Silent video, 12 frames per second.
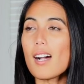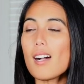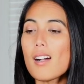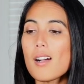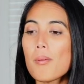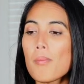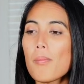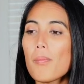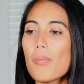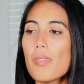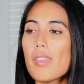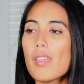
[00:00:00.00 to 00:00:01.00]
I
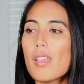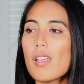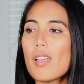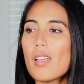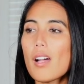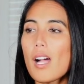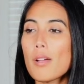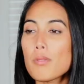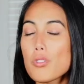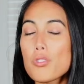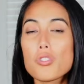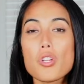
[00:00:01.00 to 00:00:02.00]

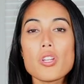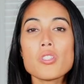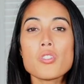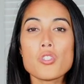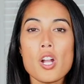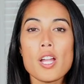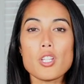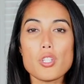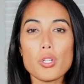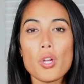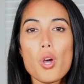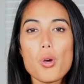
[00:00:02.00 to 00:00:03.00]
was just trying
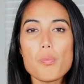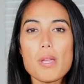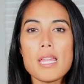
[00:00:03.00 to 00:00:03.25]
to cope,